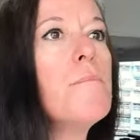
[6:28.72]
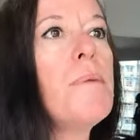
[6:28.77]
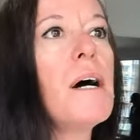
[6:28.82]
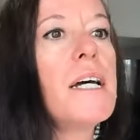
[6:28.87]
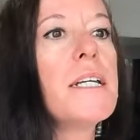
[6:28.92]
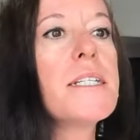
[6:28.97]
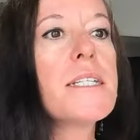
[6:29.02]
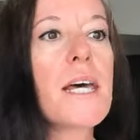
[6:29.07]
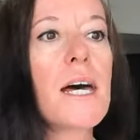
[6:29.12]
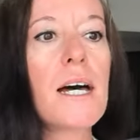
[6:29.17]

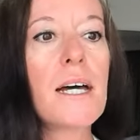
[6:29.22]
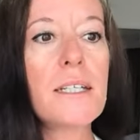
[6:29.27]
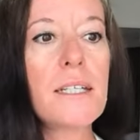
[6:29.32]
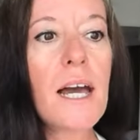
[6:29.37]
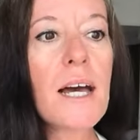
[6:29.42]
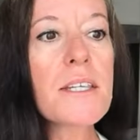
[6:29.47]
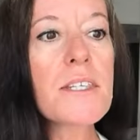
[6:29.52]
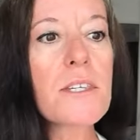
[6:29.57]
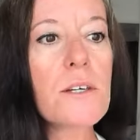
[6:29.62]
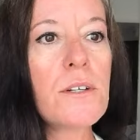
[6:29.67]
But uh,
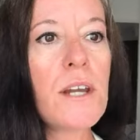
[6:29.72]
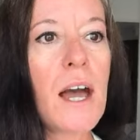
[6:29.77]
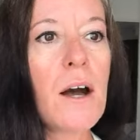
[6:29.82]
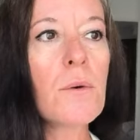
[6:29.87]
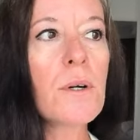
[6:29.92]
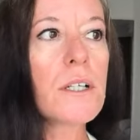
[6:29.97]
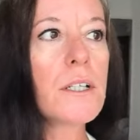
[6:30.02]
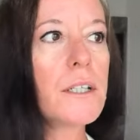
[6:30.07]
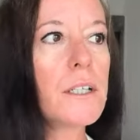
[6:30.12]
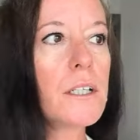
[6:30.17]
yeah, so
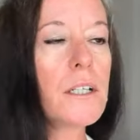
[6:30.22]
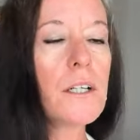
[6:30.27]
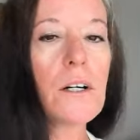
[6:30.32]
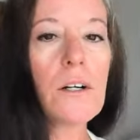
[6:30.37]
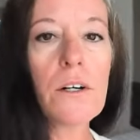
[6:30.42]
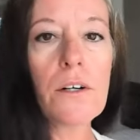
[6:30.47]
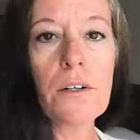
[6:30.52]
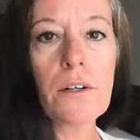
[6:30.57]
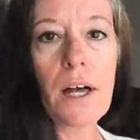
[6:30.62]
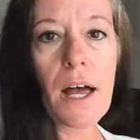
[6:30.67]
now we're going to
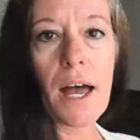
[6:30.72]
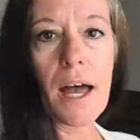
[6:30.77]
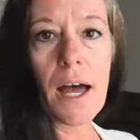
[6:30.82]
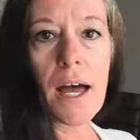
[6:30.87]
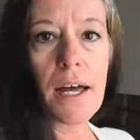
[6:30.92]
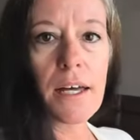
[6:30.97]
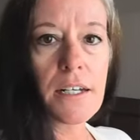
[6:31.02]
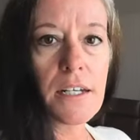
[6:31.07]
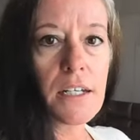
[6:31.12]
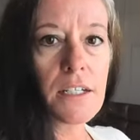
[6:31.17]
go
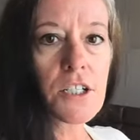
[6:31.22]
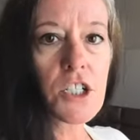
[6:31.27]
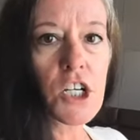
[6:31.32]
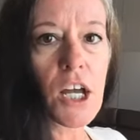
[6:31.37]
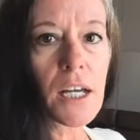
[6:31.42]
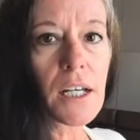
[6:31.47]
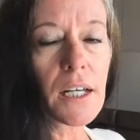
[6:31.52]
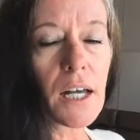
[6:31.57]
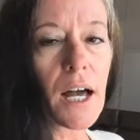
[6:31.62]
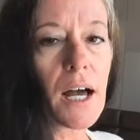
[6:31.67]
and
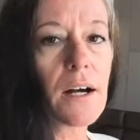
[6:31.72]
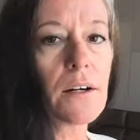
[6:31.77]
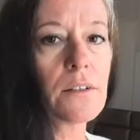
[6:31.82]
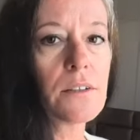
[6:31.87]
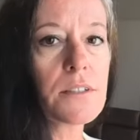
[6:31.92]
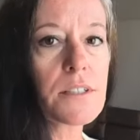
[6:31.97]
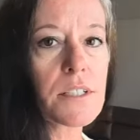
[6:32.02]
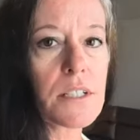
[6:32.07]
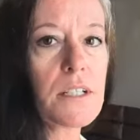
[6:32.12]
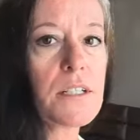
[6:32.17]
check
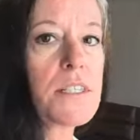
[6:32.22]
out